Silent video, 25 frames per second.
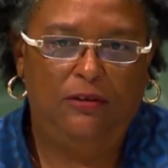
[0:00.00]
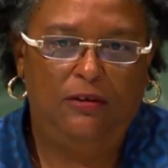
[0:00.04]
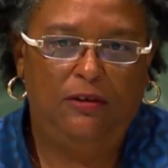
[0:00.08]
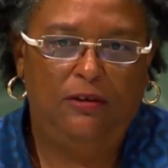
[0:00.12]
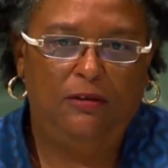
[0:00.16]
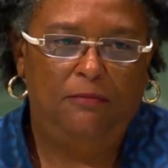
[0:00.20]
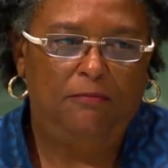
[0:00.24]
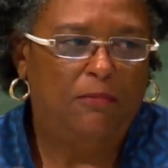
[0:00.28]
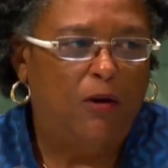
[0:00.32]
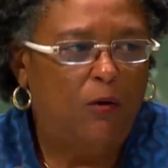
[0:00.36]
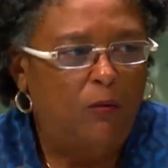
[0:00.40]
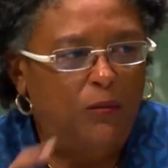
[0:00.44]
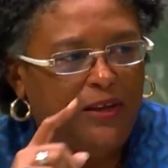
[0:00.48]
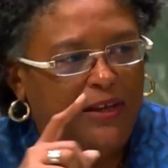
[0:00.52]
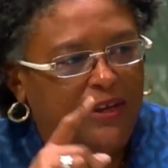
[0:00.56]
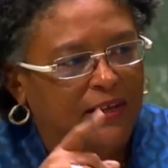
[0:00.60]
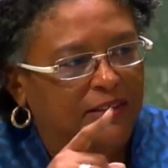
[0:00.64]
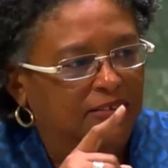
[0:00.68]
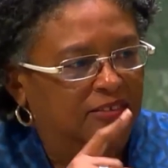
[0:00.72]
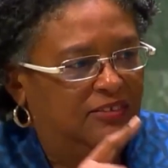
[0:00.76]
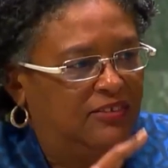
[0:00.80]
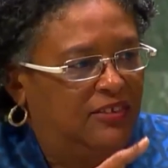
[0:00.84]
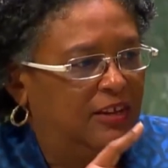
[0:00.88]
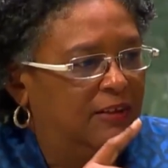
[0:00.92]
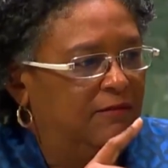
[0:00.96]
but we
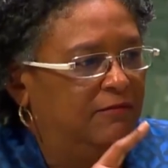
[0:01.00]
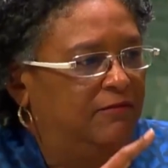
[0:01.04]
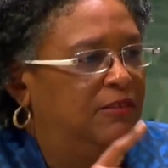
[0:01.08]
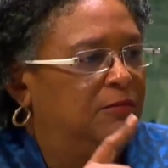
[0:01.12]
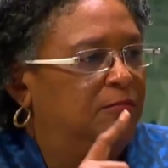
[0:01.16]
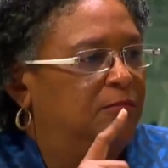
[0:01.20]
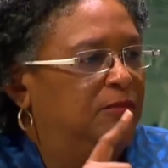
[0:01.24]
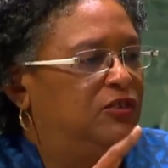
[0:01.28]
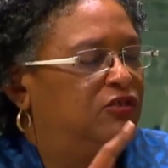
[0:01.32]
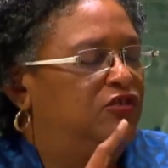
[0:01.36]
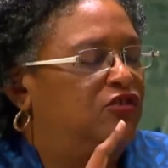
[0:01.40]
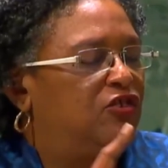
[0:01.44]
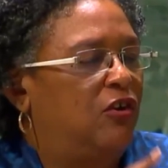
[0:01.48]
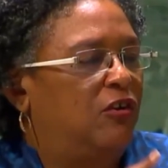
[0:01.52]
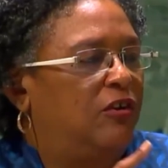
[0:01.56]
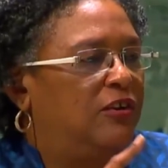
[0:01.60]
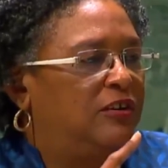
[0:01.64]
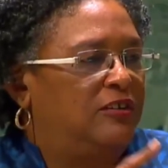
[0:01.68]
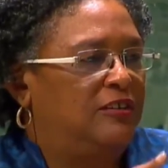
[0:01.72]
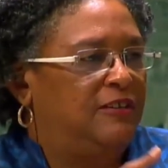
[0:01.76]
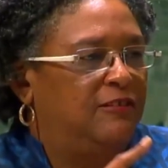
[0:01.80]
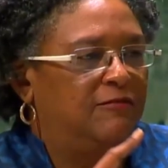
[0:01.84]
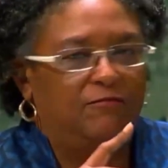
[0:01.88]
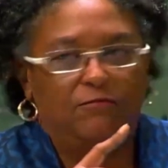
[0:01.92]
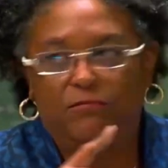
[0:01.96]
can save the
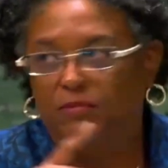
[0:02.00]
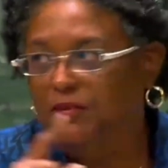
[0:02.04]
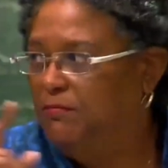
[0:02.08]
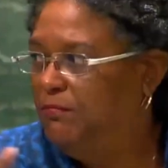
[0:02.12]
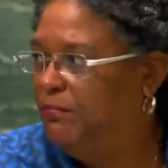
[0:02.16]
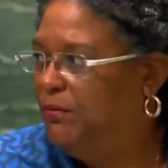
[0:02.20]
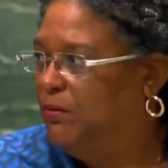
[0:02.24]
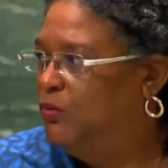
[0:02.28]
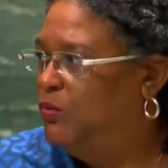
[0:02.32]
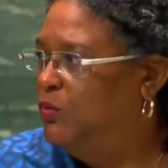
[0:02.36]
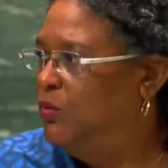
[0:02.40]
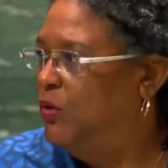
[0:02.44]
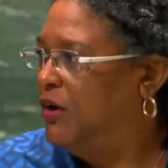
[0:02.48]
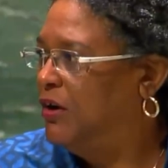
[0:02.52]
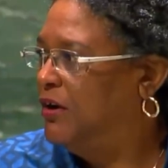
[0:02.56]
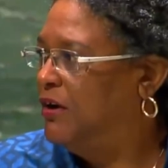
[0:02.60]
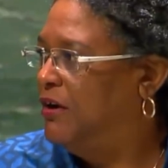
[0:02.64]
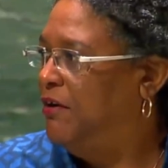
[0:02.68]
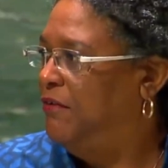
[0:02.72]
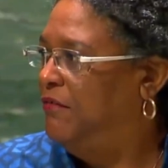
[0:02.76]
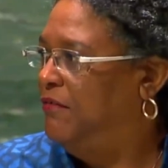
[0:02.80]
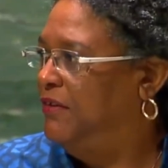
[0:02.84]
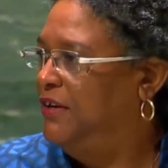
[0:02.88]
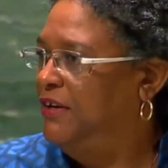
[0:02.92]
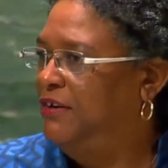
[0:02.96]
majority of people who are
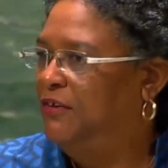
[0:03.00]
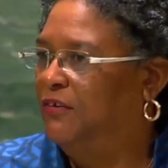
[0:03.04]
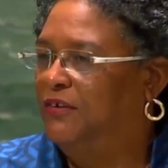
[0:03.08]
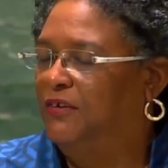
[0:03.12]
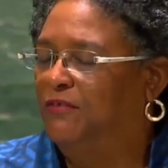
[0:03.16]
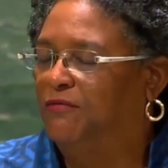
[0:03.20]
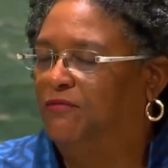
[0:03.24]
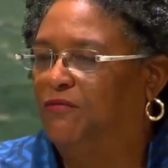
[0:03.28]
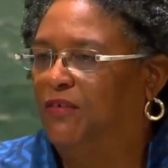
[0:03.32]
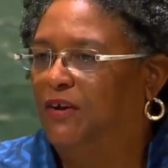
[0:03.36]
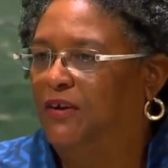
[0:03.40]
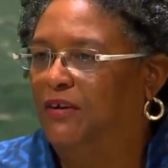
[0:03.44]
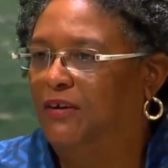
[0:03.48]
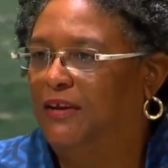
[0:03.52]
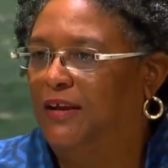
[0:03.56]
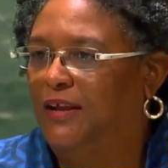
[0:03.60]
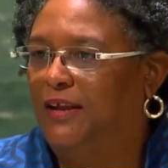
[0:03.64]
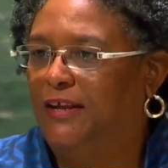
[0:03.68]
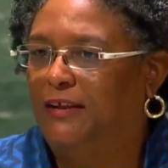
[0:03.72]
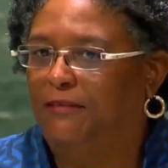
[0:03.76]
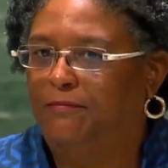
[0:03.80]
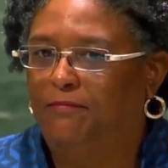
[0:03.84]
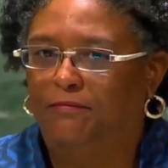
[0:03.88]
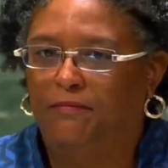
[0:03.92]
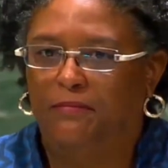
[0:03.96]
currently on the front
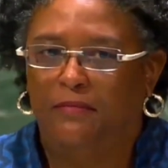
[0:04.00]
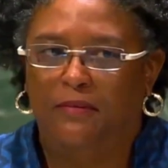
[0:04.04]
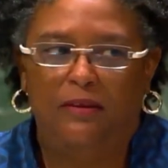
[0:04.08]
line.